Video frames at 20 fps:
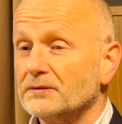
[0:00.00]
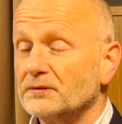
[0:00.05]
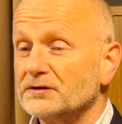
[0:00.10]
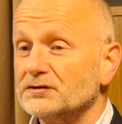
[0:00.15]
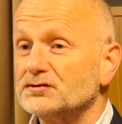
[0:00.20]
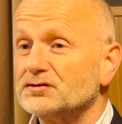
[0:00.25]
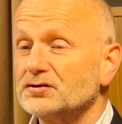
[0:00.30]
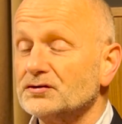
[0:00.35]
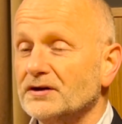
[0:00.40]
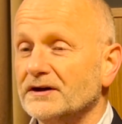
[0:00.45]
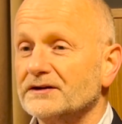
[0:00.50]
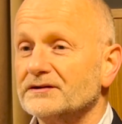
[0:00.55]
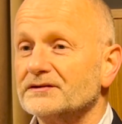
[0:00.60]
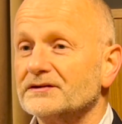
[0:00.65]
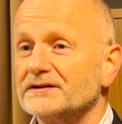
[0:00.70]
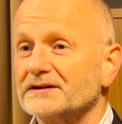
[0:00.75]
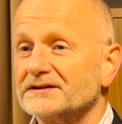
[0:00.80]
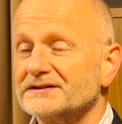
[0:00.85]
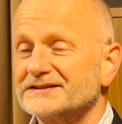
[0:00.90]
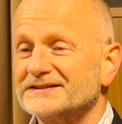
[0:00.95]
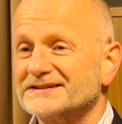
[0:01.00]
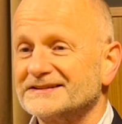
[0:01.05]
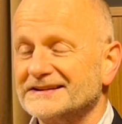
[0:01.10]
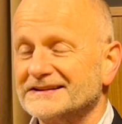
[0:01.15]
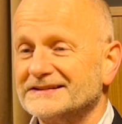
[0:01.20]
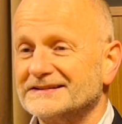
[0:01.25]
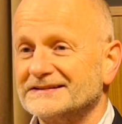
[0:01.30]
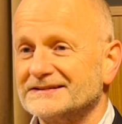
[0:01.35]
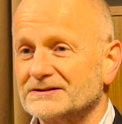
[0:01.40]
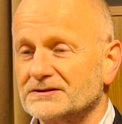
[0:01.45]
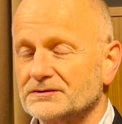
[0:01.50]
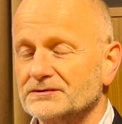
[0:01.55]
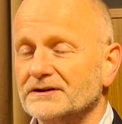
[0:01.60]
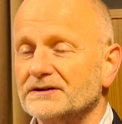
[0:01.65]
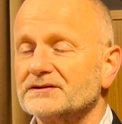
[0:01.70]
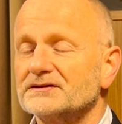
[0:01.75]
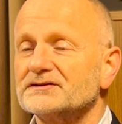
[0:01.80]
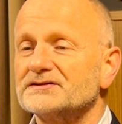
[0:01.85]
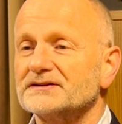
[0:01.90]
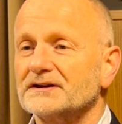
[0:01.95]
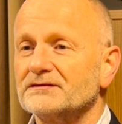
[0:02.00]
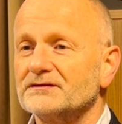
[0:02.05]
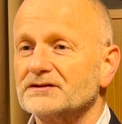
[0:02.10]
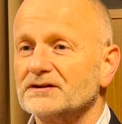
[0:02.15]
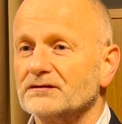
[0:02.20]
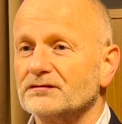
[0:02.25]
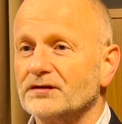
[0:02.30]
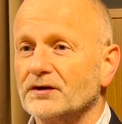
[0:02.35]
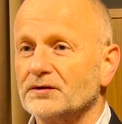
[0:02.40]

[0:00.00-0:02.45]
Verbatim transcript: with 206, 270